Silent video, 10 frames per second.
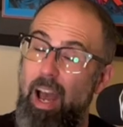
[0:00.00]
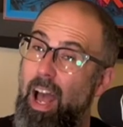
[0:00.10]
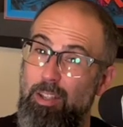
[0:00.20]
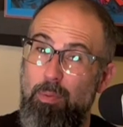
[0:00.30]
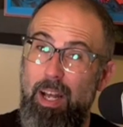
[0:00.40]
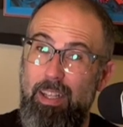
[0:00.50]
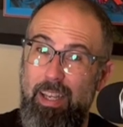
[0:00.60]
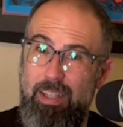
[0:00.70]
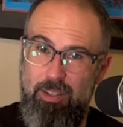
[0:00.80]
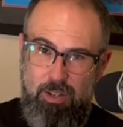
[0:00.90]
As well,
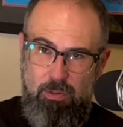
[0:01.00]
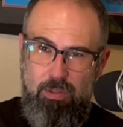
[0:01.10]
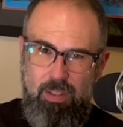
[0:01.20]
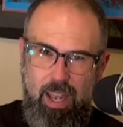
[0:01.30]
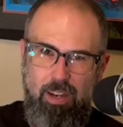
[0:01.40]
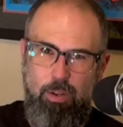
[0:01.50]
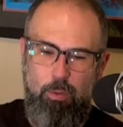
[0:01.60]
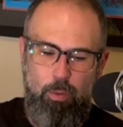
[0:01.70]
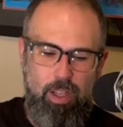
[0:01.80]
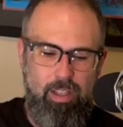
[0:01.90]
it's a newsstand.
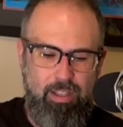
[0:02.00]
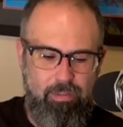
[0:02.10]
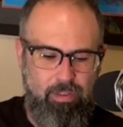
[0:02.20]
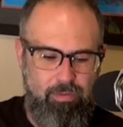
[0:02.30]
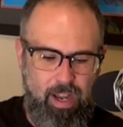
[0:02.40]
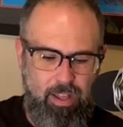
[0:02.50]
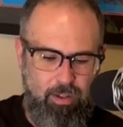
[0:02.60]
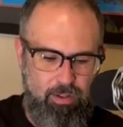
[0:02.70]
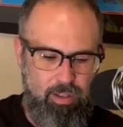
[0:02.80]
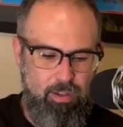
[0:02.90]
Really tough to find
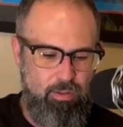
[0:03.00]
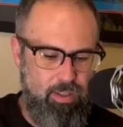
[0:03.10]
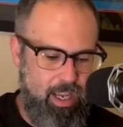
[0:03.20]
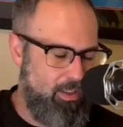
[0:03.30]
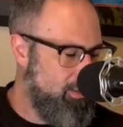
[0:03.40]
those in newsstands.